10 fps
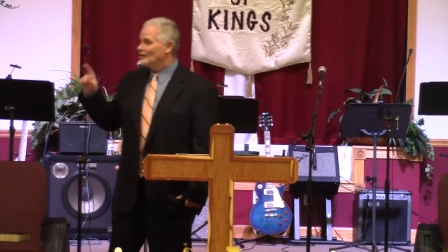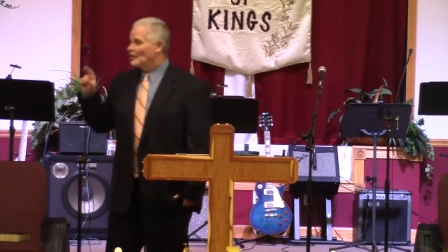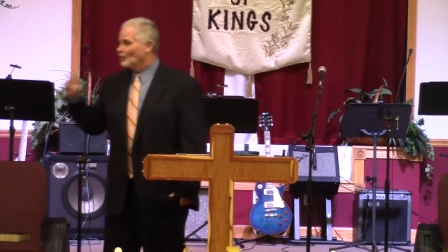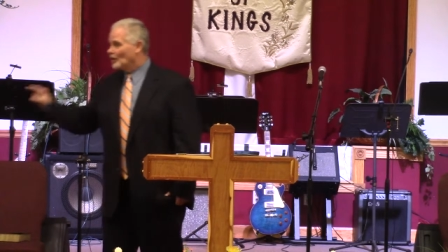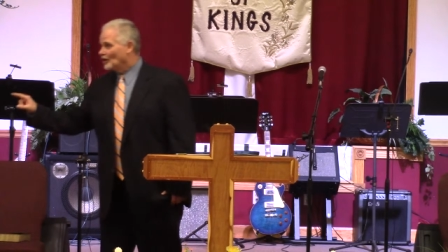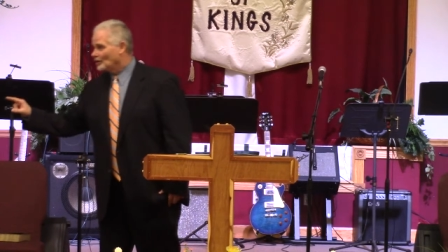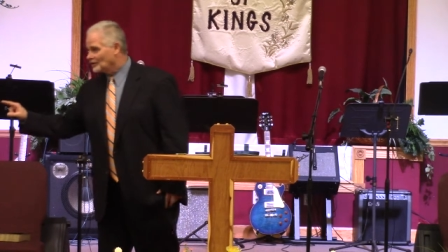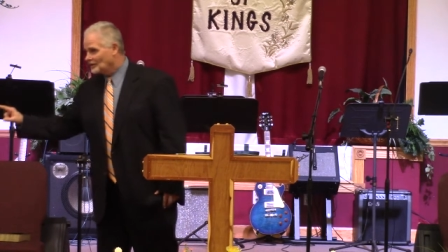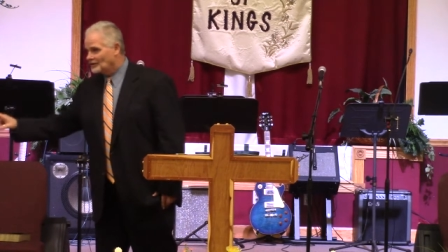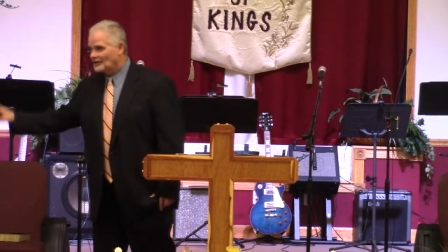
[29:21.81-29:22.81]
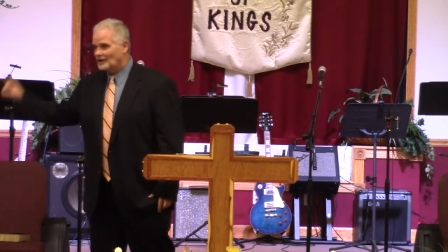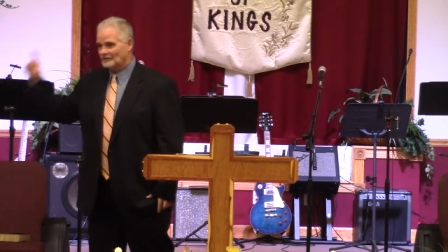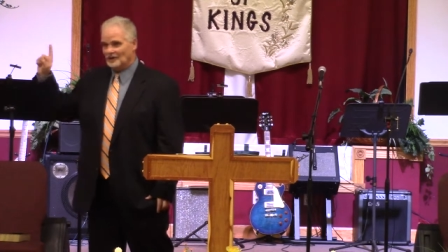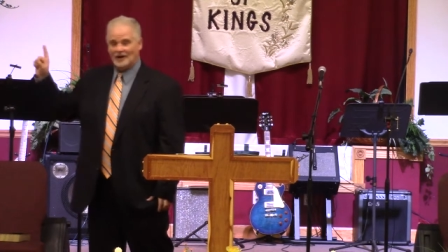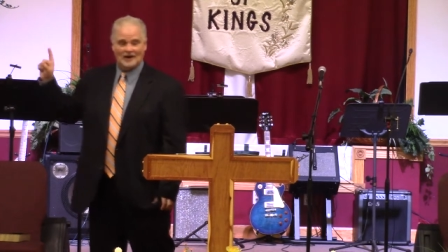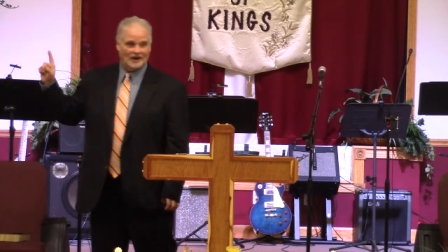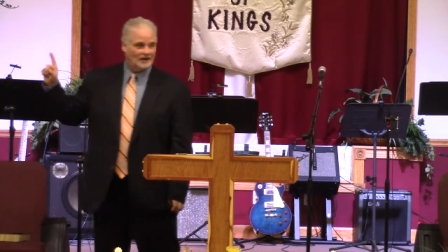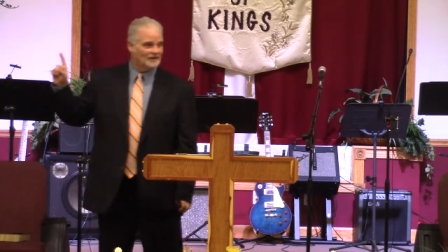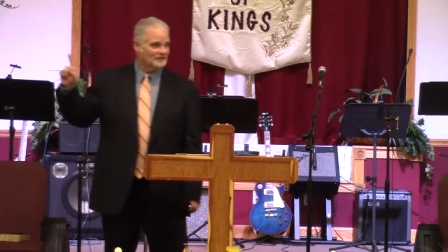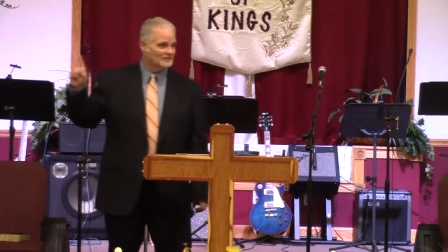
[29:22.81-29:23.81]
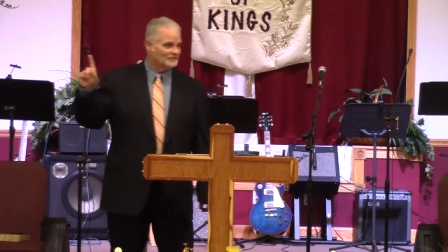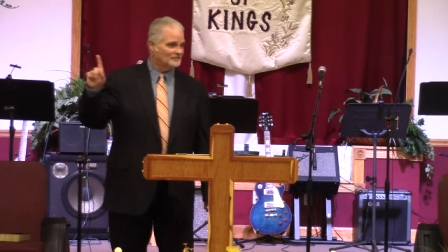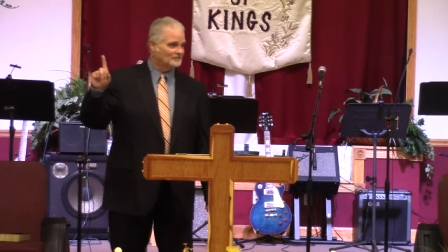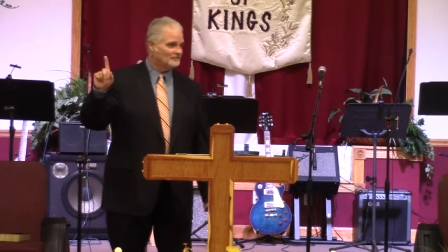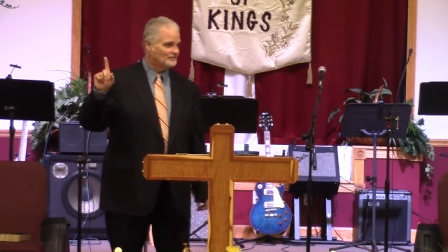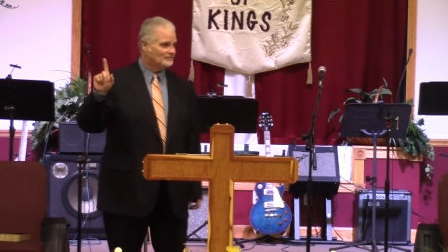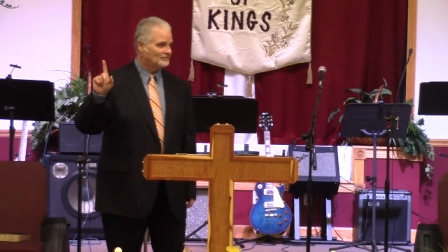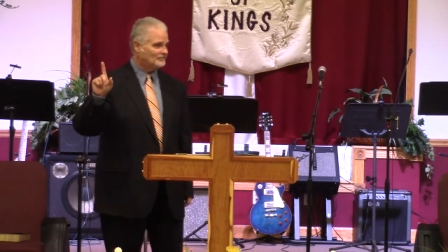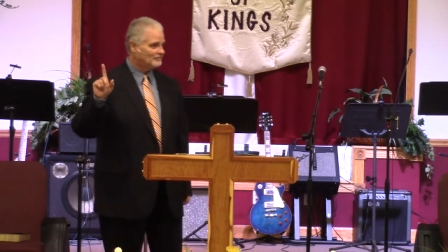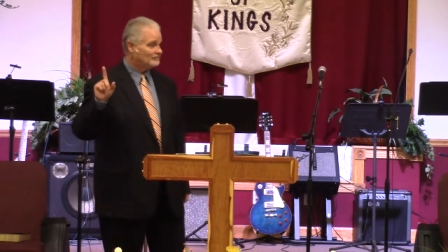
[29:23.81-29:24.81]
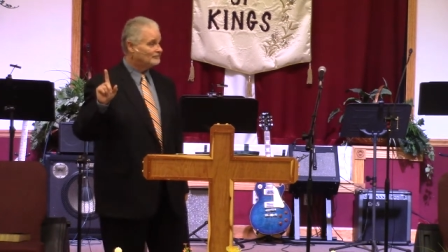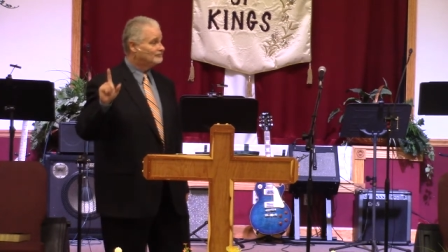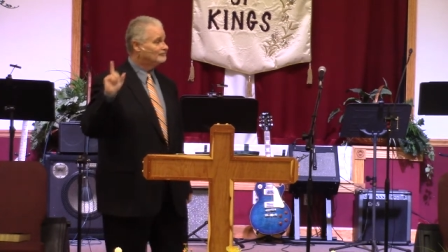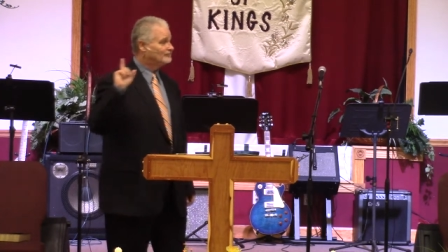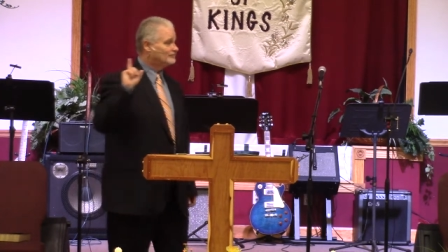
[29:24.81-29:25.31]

The work of God. Hmm.